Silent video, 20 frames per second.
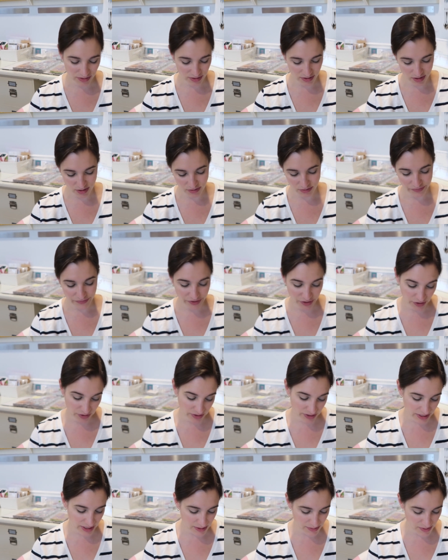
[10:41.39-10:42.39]
So
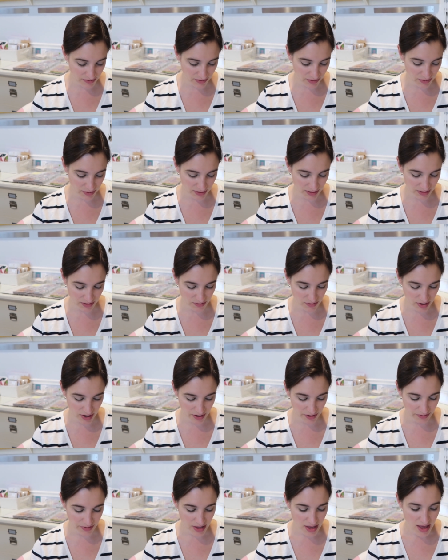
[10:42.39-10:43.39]
you'll see them every once in a
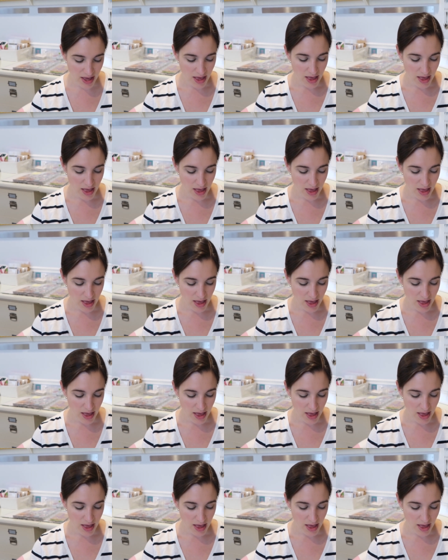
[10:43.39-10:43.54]
while.